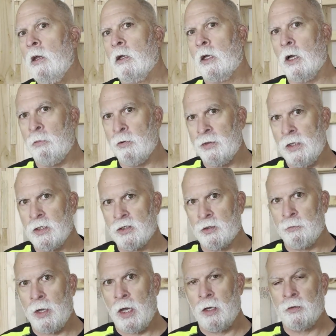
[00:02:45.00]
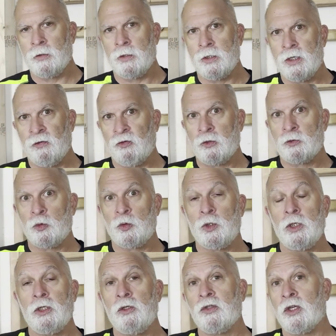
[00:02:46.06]
A couple things about the difference
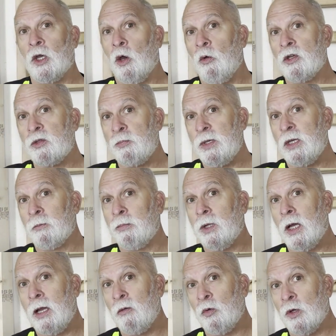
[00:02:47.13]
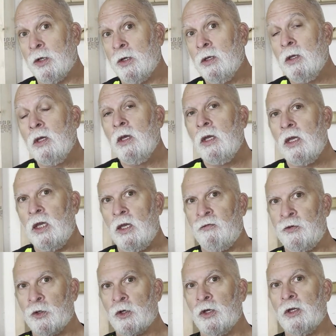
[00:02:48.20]
between using OSB and plywood.
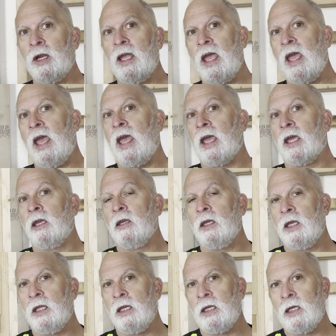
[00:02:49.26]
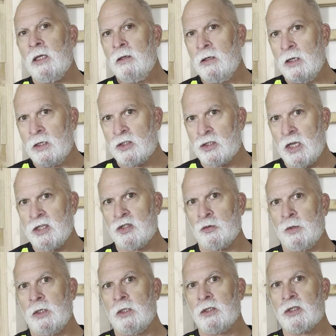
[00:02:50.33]
If you're going to hang any
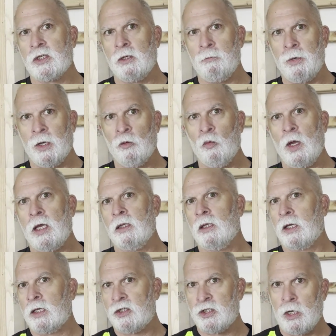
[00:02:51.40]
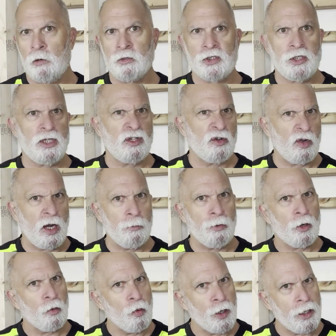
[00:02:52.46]
accessory that's going to bear weight, like a shower seat, a grab
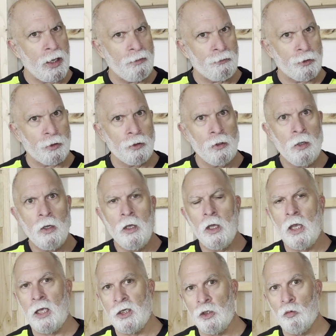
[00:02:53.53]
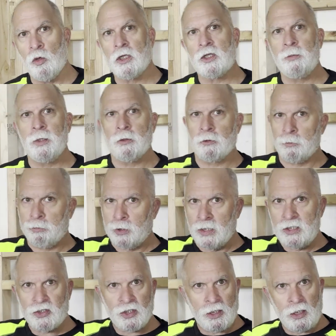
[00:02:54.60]
bar, whatever, and you want to be able to
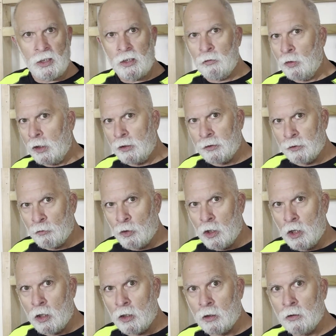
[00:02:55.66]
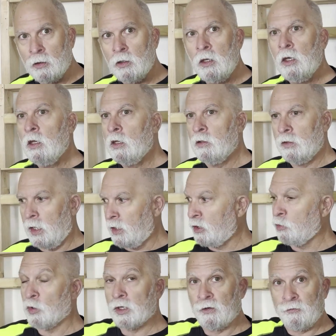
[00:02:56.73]
place it anywhere in the wall, and
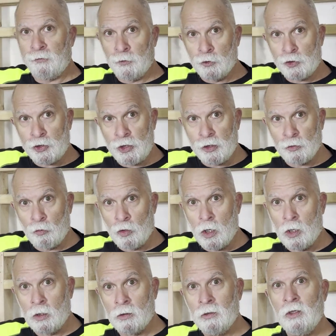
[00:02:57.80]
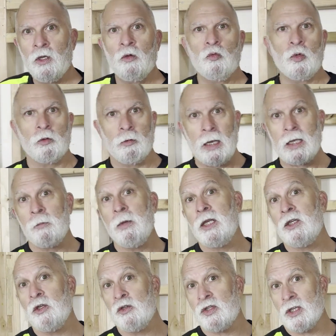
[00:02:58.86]
you want to full sheet the wall, we
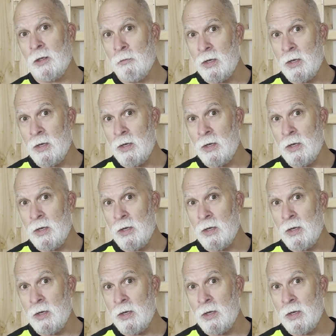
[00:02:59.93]
recommend using a